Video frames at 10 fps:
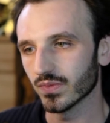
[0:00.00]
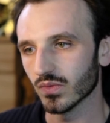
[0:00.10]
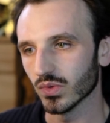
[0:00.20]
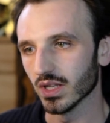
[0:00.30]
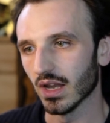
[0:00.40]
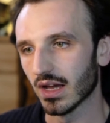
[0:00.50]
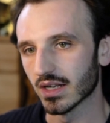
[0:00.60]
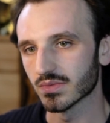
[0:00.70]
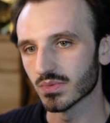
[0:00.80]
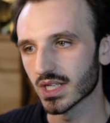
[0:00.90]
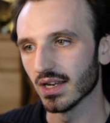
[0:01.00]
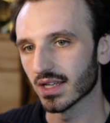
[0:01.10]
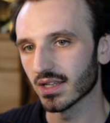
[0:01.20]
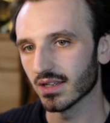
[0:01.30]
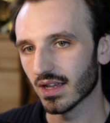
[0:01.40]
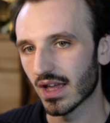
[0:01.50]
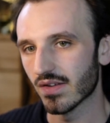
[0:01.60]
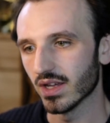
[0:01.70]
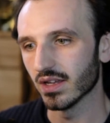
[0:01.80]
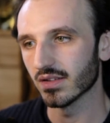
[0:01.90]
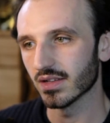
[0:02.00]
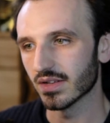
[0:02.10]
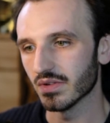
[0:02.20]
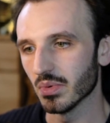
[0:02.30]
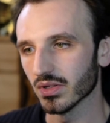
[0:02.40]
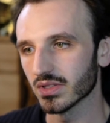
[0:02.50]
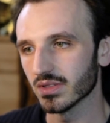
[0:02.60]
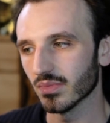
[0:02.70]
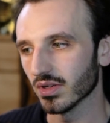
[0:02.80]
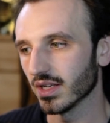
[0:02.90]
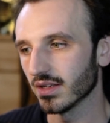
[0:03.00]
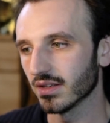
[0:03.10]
with a large metallic heavy body.